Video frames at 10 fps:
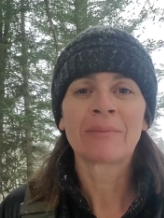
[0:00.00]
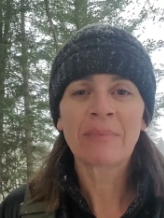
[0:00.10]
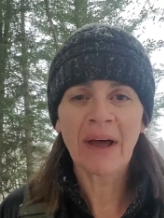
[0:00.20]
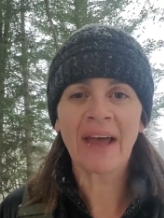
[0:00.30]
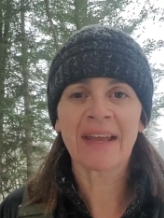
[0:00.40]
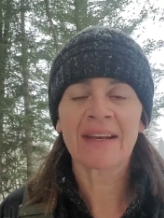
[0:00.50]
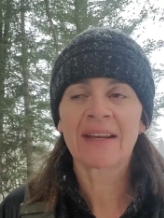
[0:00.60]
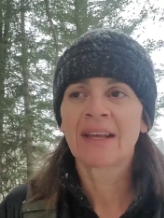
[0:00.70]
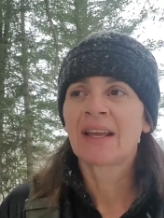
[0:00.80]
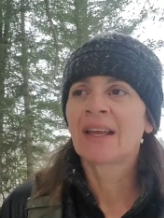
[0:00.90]
But
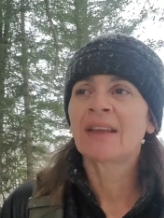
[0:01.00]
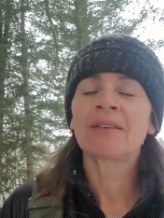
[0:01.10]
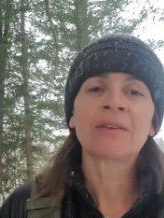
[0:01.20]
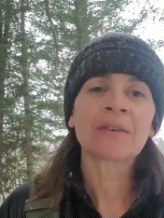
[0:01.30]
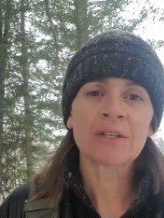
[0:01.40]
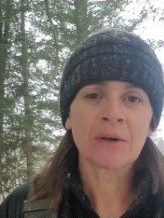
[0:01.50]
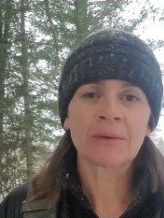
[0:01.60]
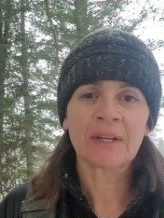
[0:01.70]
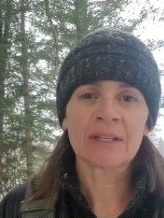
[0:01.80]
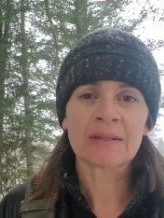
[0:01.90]
even if you don't
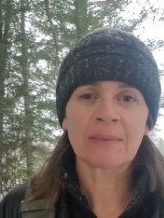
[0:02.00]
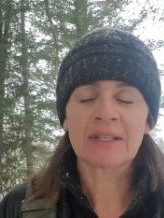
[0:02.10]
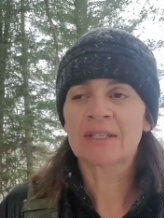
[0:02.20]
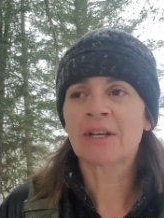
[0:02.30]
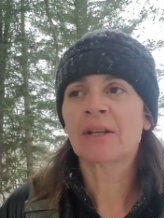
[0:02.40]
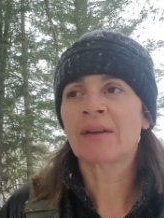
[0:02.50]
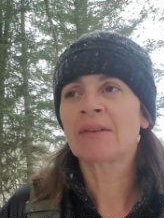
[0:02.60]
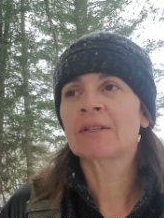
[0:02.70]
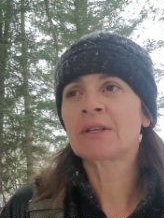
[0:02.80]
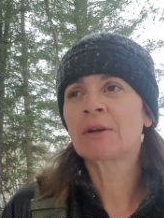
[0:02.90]
need this message, I love
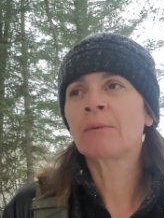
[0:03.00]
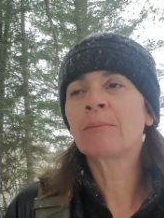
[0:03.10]
you too.